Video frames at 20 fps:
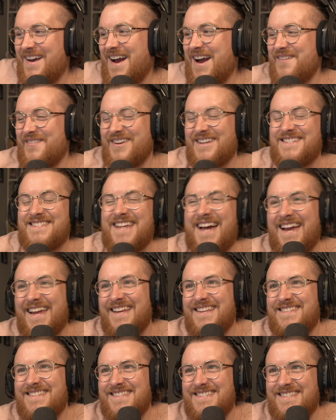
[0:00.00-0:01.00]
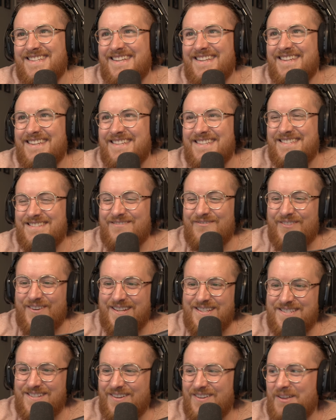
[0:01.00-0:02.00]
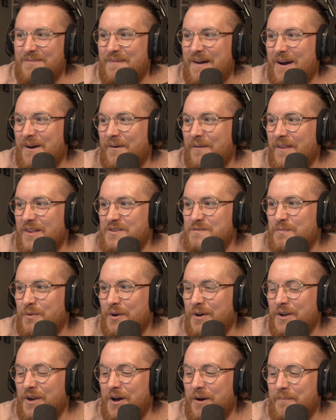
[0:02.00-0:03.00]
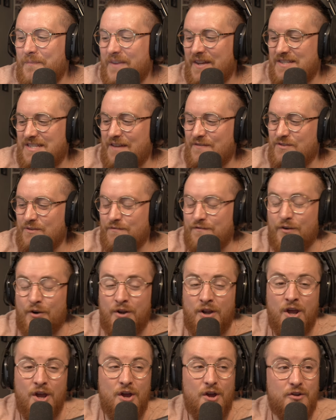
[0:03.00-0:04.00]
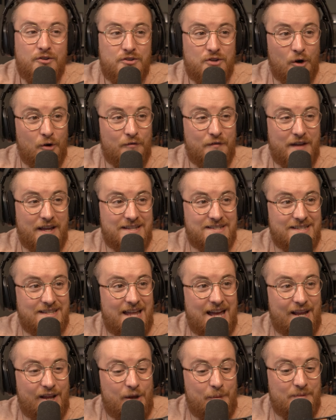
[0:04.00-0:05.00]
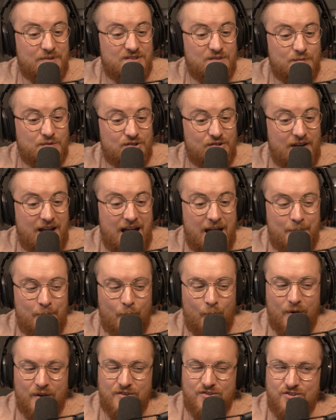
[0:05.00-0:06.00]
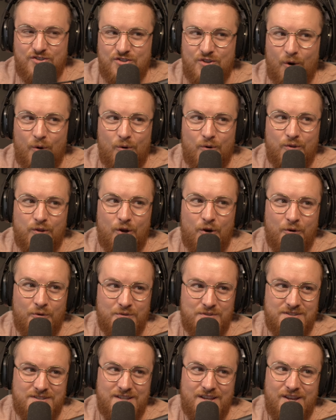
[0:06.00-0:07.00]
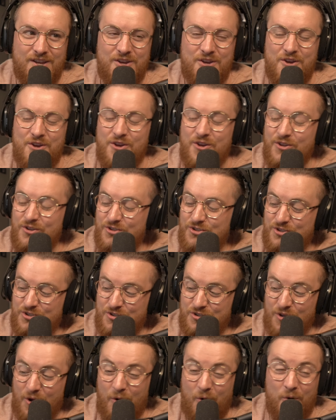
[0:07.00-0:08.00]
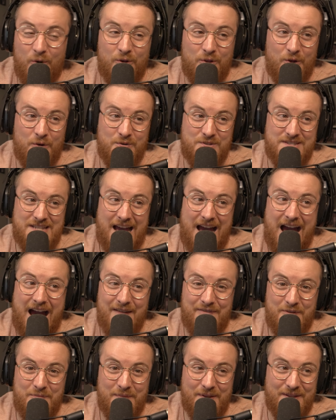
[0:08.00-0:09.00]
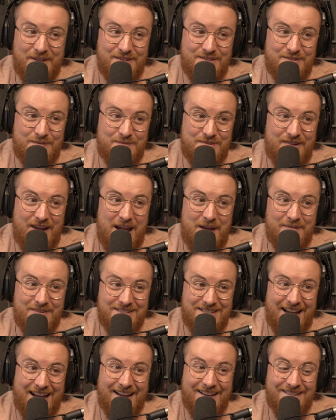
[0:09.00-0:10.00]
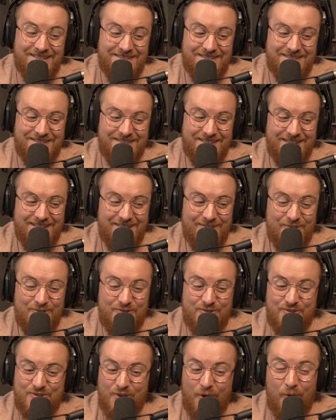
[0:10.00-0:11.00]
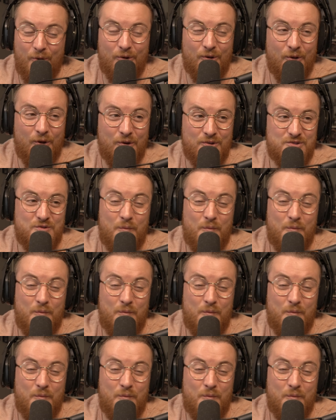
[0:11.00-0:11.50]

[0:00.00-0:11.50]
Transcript: I'm excited to see this and what it's all about. Let's pull it up. Let's have some fun. Don't forget to like, comment, subscribe. We're so close. So close to half a million subscribers, guys. So close.